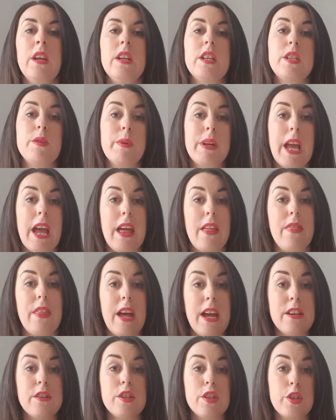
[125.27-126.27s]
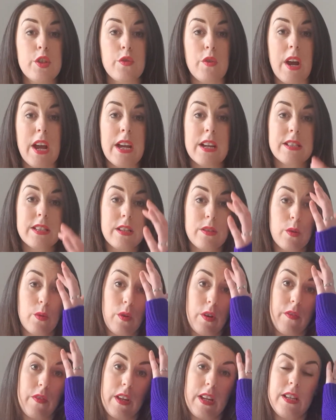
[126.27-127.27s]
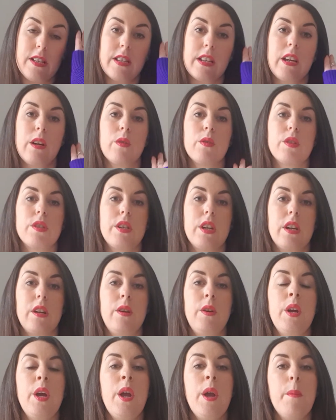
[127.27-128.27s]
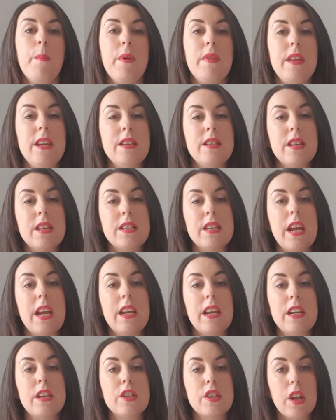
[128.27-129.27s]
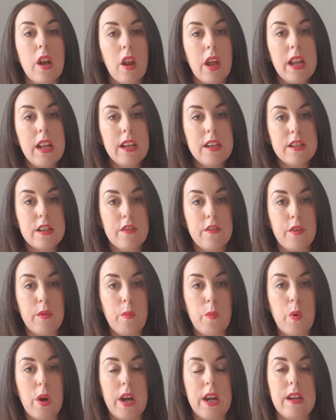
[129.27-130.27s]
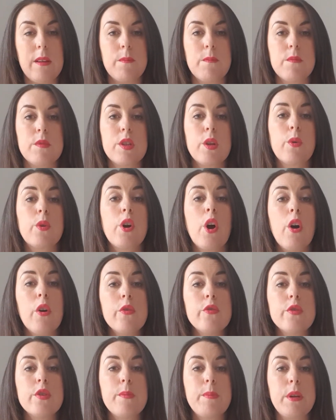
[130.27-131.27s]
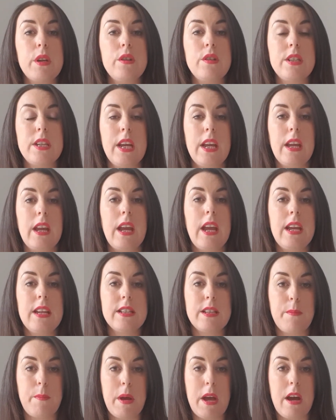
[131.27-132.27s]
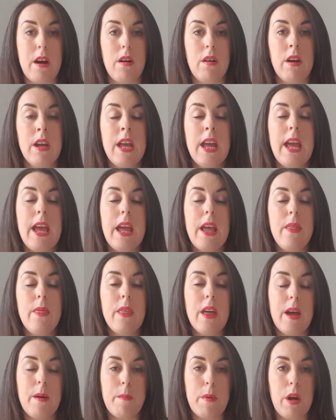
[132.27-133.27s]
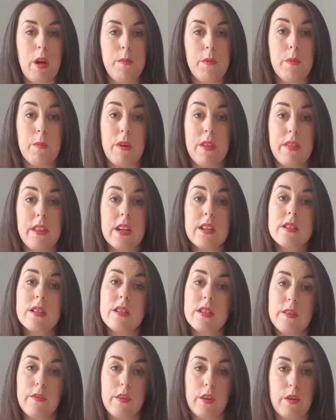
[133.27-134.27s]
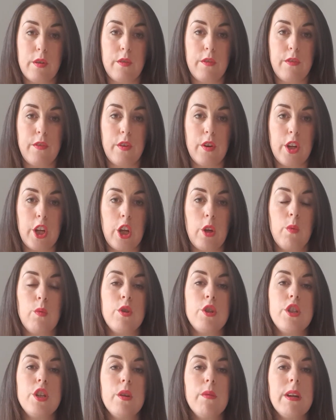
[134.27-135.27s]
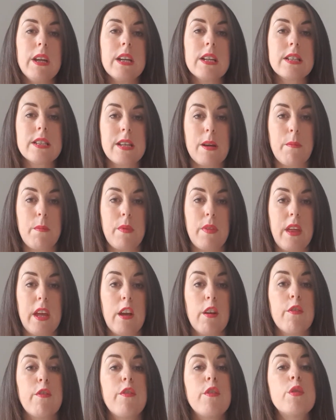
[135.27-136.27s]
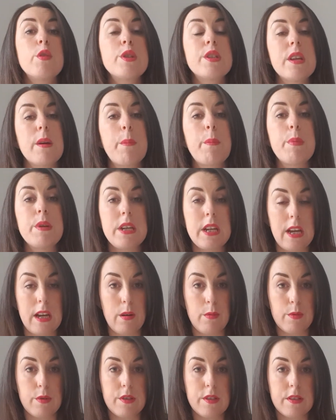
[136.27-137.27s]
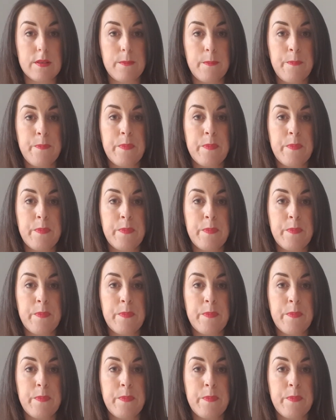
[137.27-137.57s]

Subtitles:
So again, that distracts, as all of these skills do, but this does it in a slightly different way. So contributing is about, in that moment when things are difficult for you, doing something for somebody else.